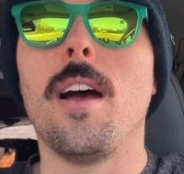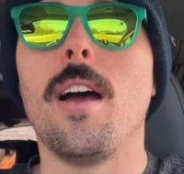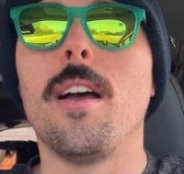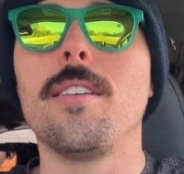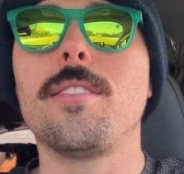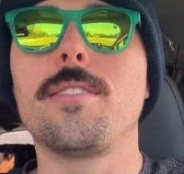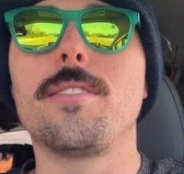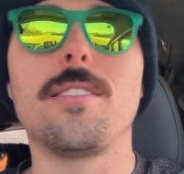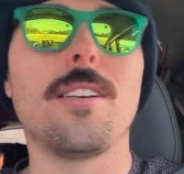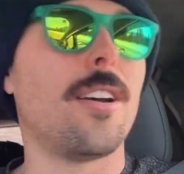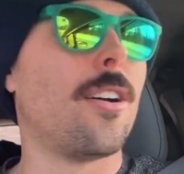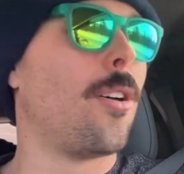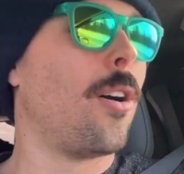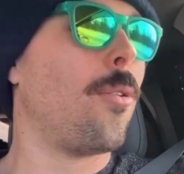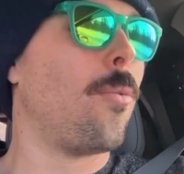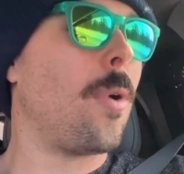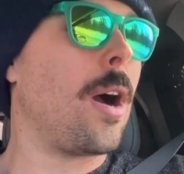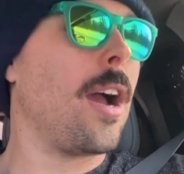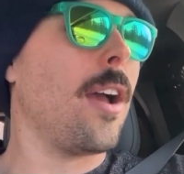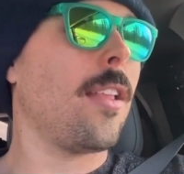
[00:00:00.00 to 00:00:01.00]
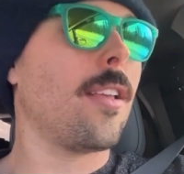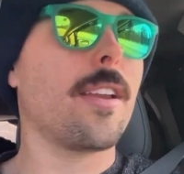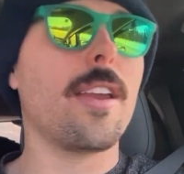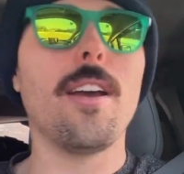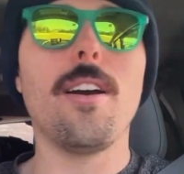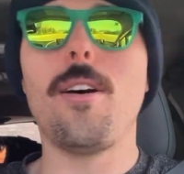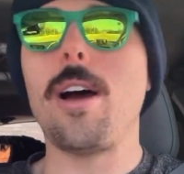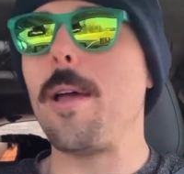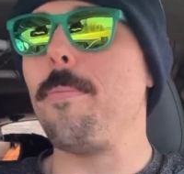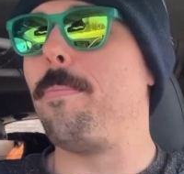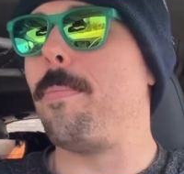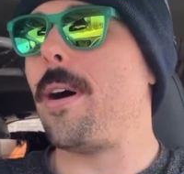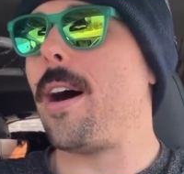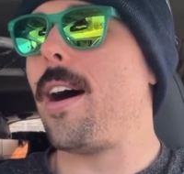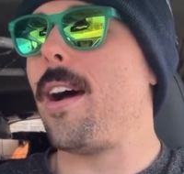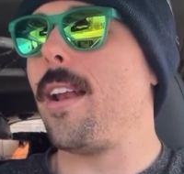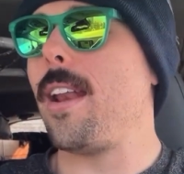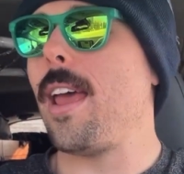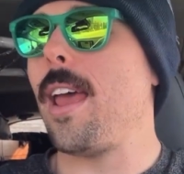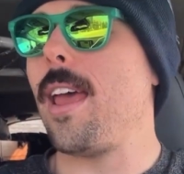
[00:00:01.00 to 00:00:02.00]
So a while ago, I
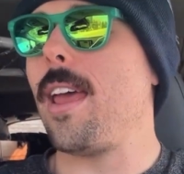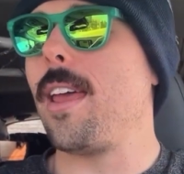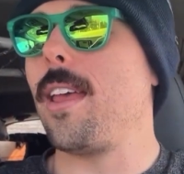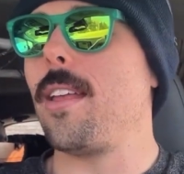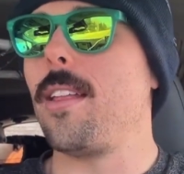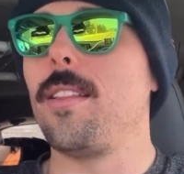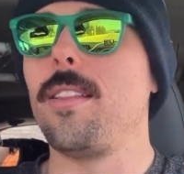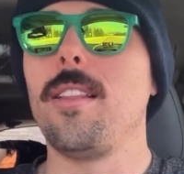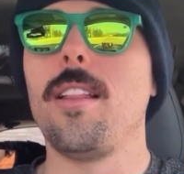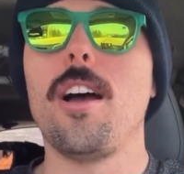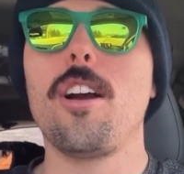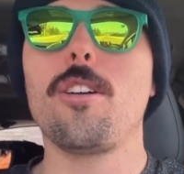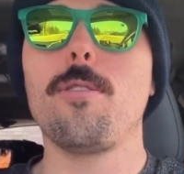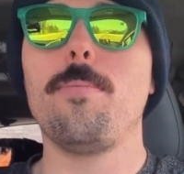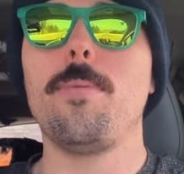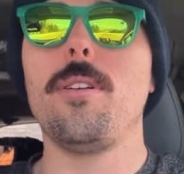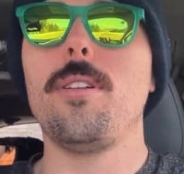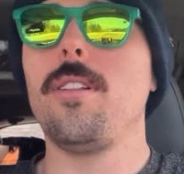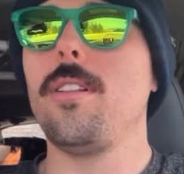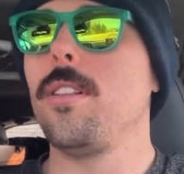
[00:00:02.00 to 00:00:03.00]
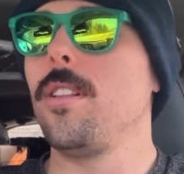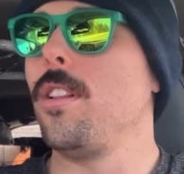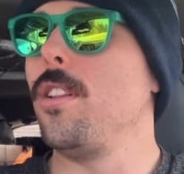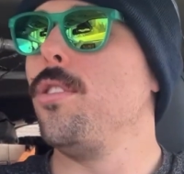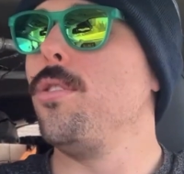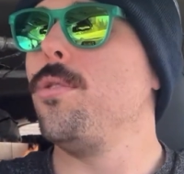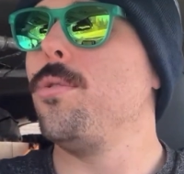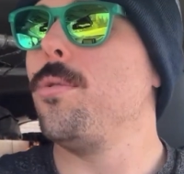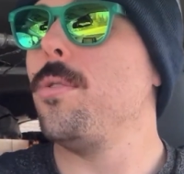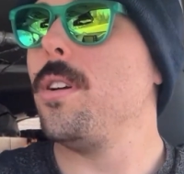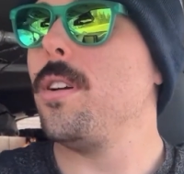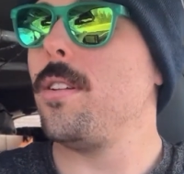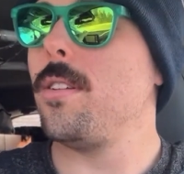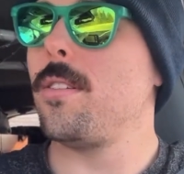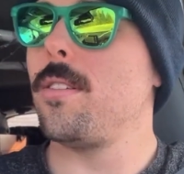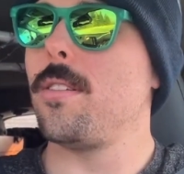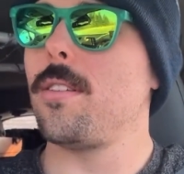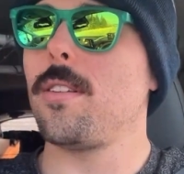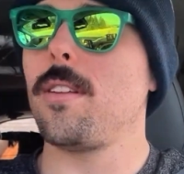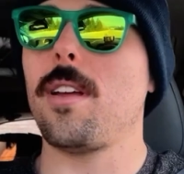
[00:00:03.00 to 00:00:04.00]
bought a luggable loo
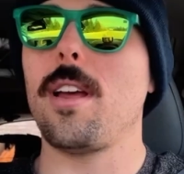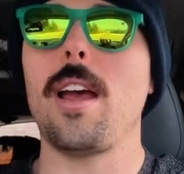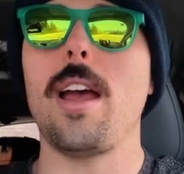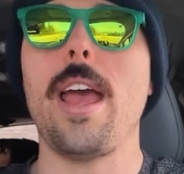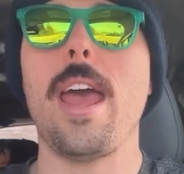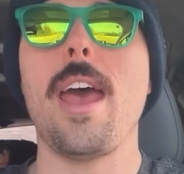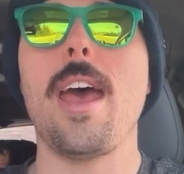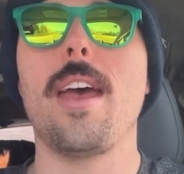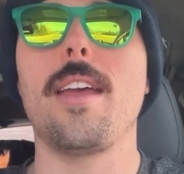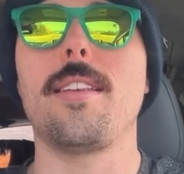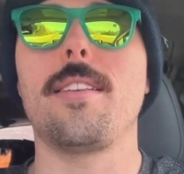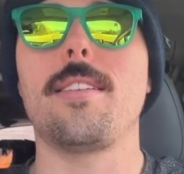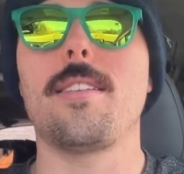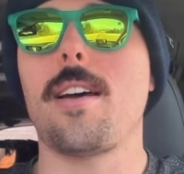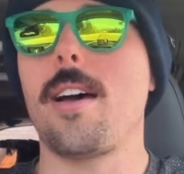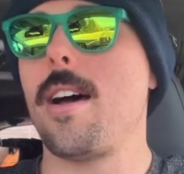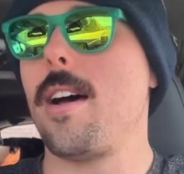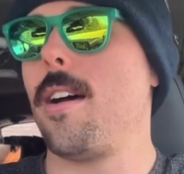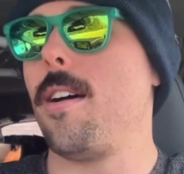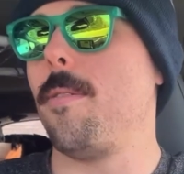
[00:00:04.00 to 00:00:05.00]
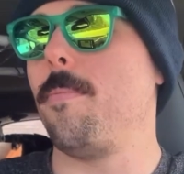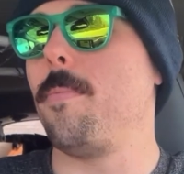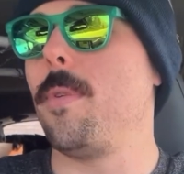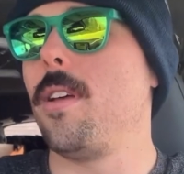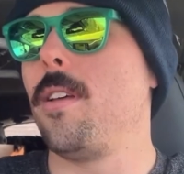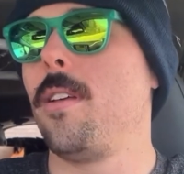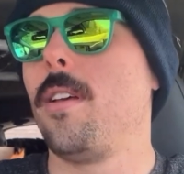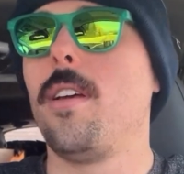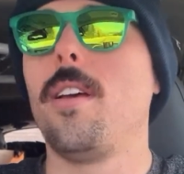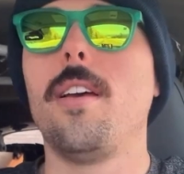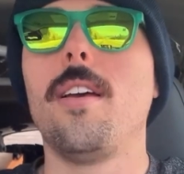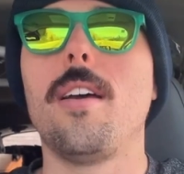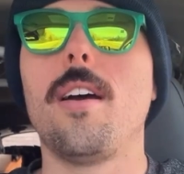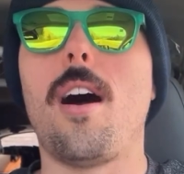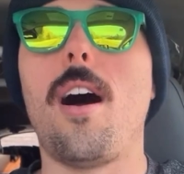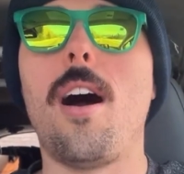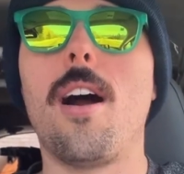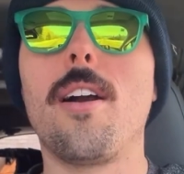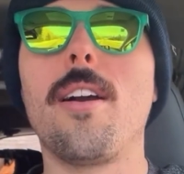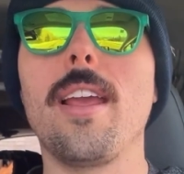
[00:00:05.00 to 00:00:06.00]
at
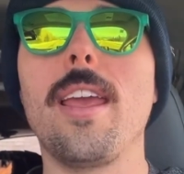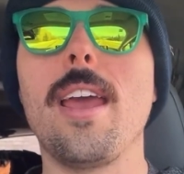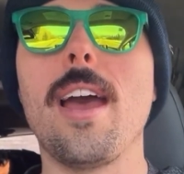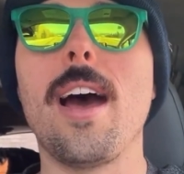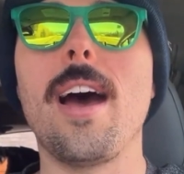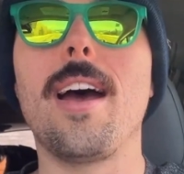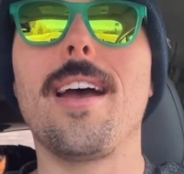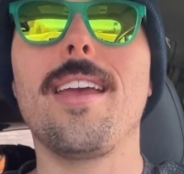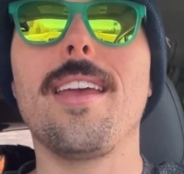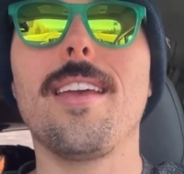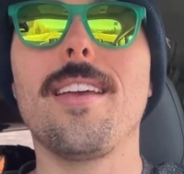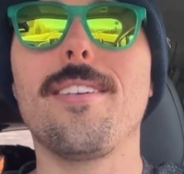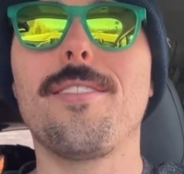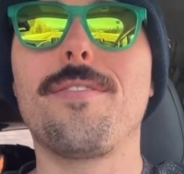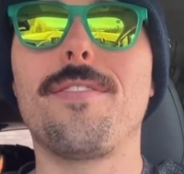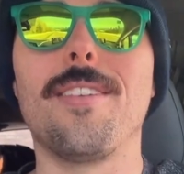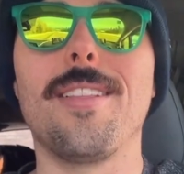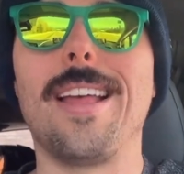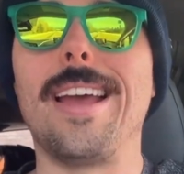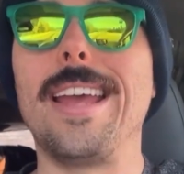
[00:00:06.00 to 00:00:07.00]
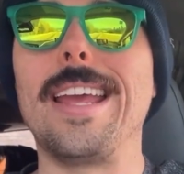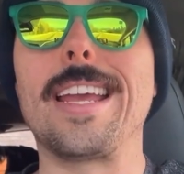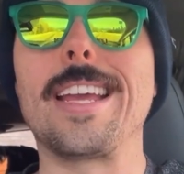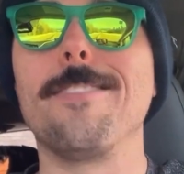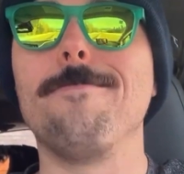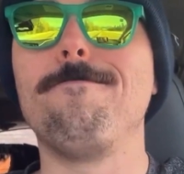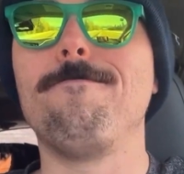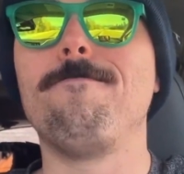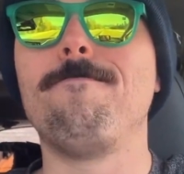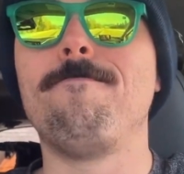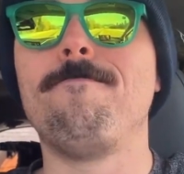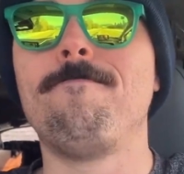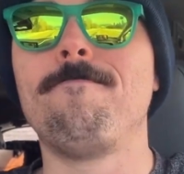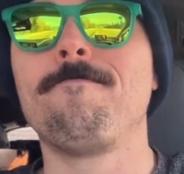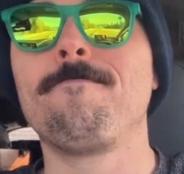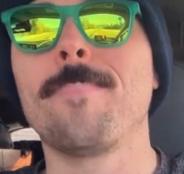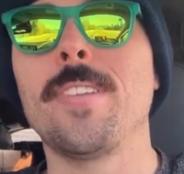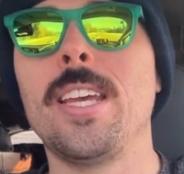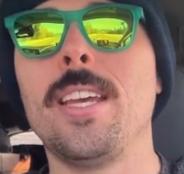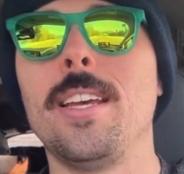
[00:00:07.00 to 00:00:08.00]
REI for like
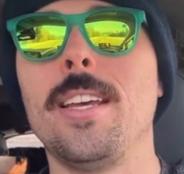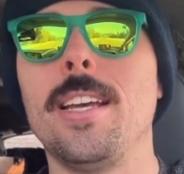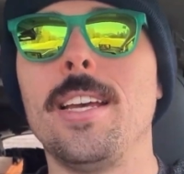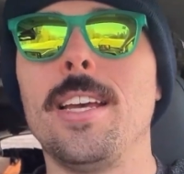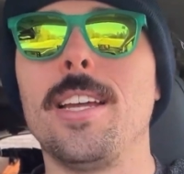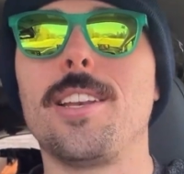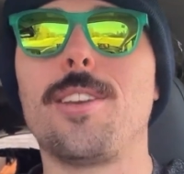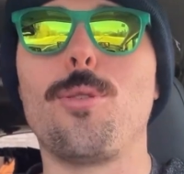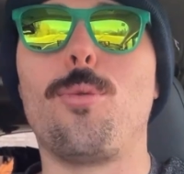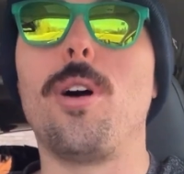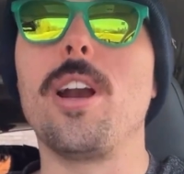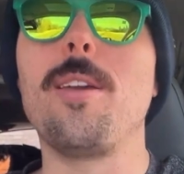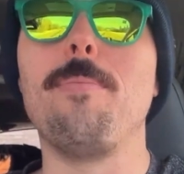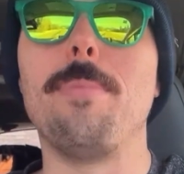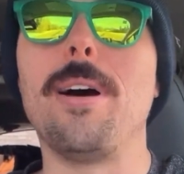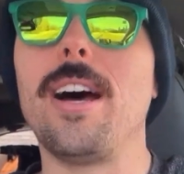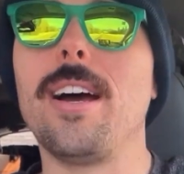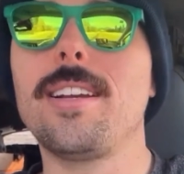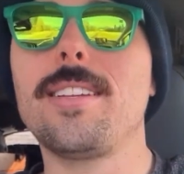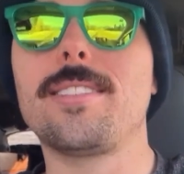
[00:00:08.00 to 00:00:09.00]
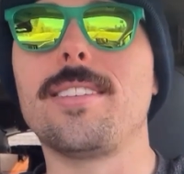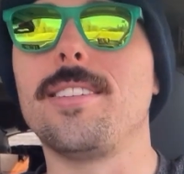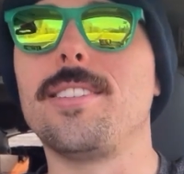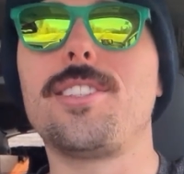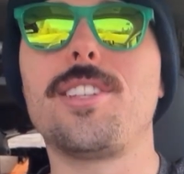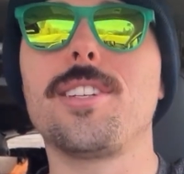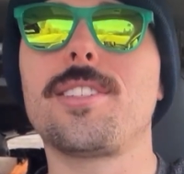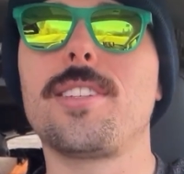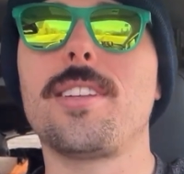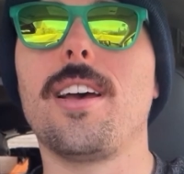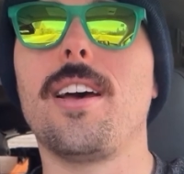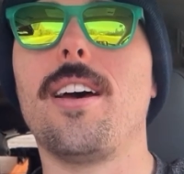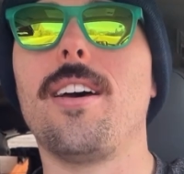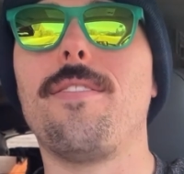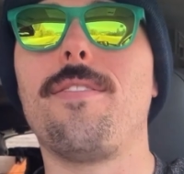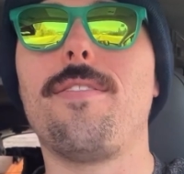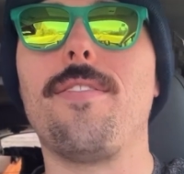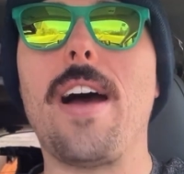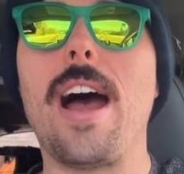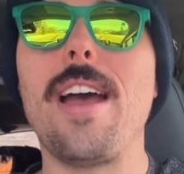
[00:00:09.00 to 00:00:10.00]
$20. It's just a
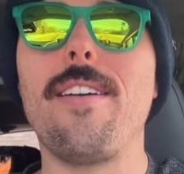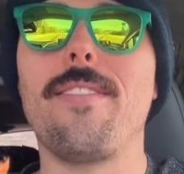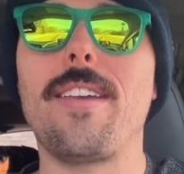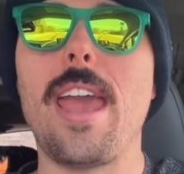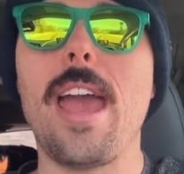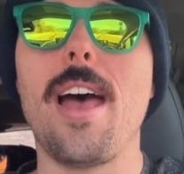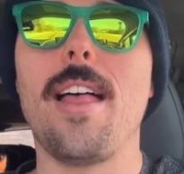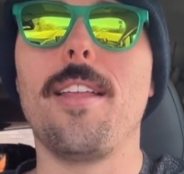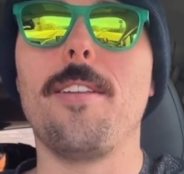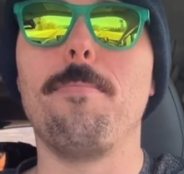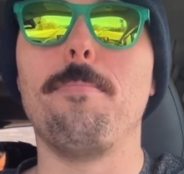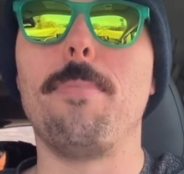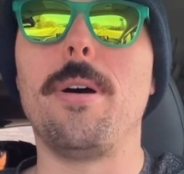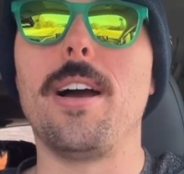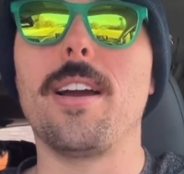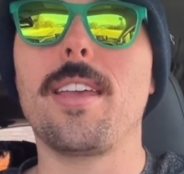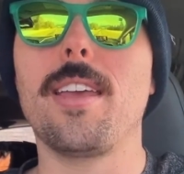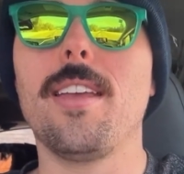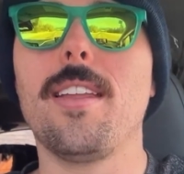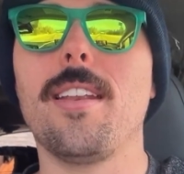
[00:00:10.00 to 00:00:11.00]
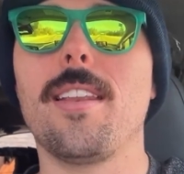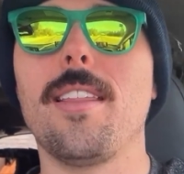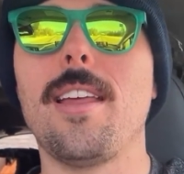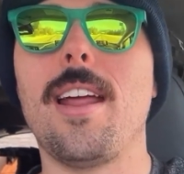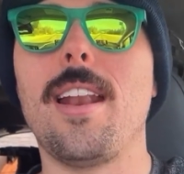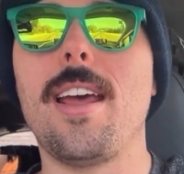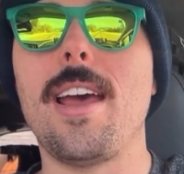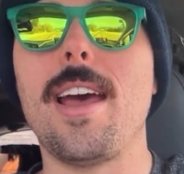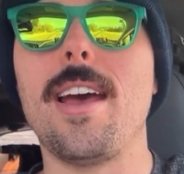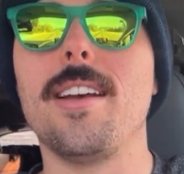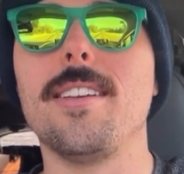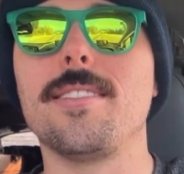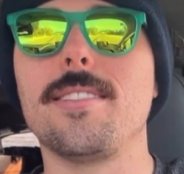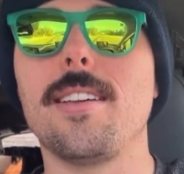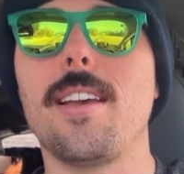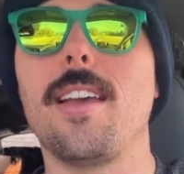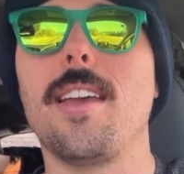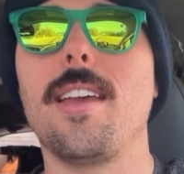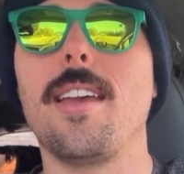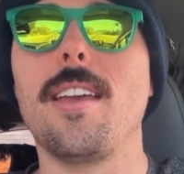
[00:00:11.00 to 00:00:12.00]
5-gallon bucket that has
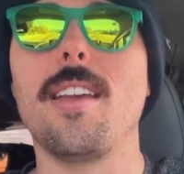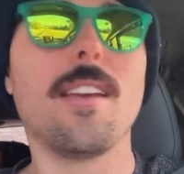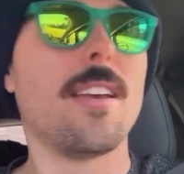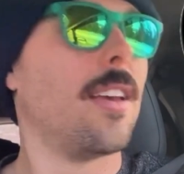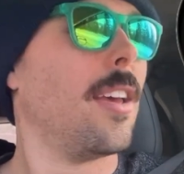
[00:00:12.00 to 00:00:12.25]
a